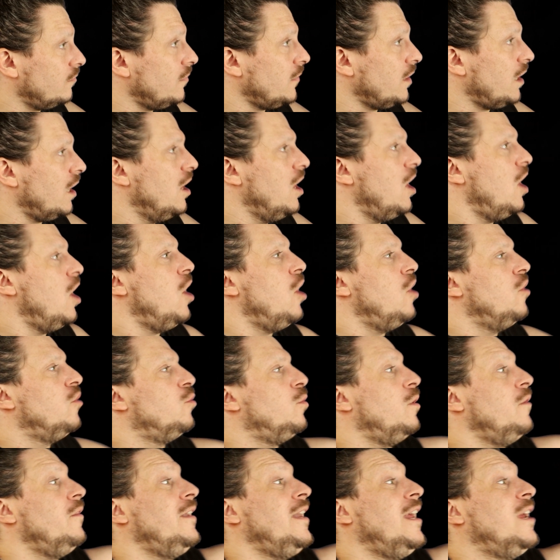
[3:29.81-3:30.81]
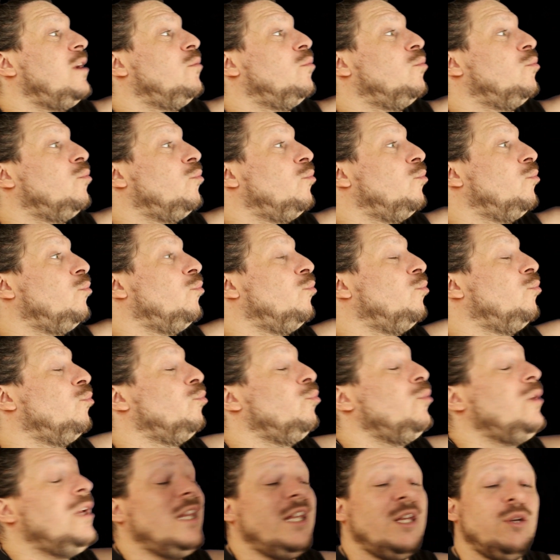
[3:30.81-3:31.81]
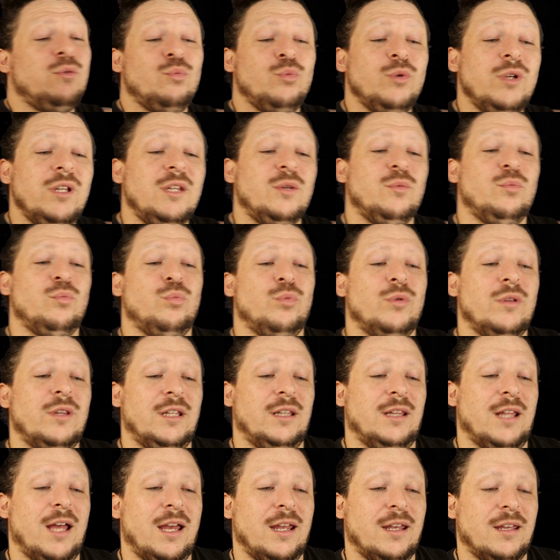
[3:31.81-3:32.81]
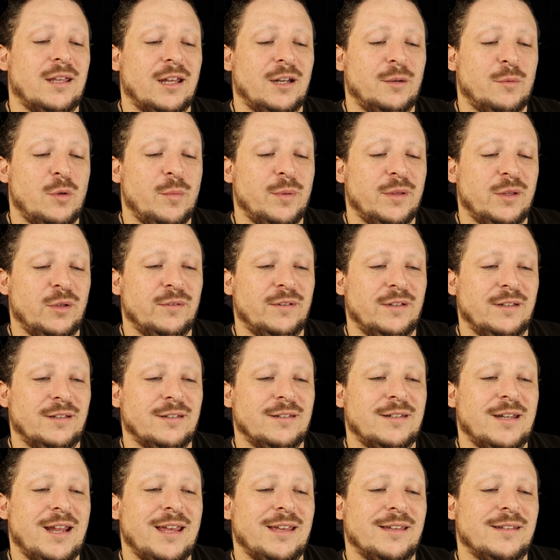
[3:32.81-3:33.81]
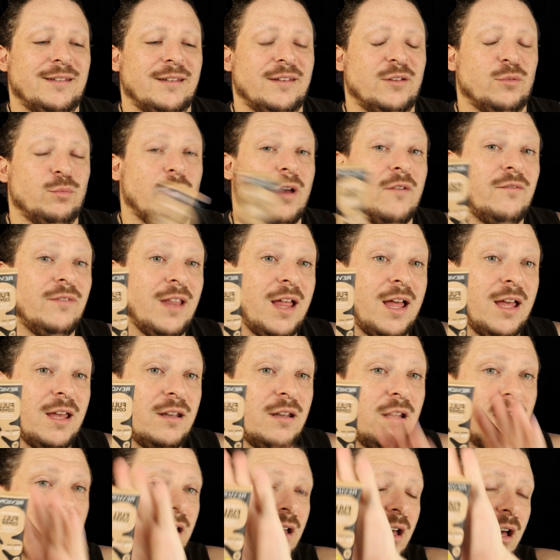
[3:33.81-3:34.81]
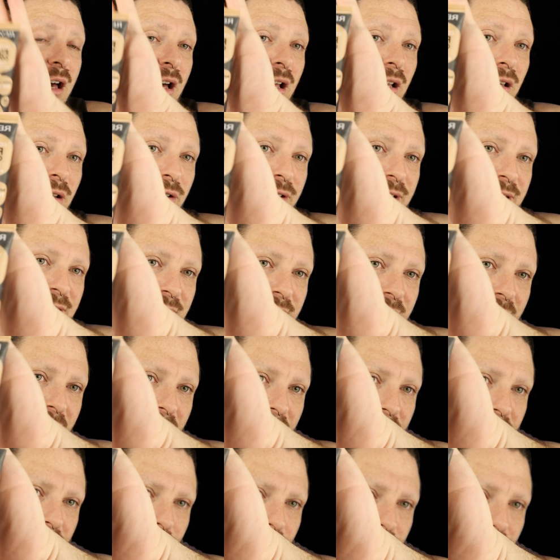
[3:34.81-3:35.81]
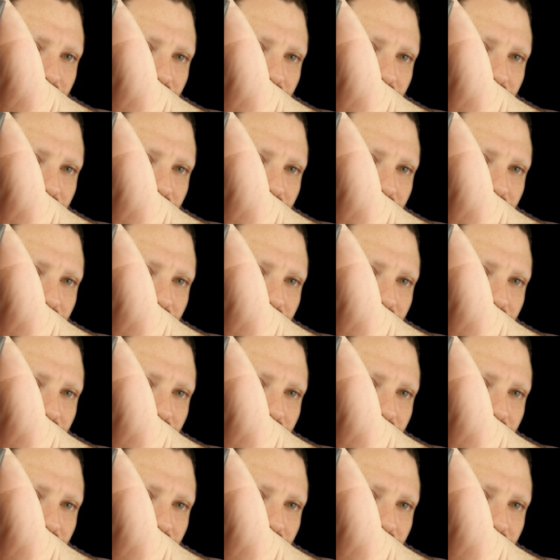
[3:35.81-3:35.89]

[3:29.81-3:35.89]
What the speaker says: The one that I really, really, really like and will be using today is this Revlon Color Stay.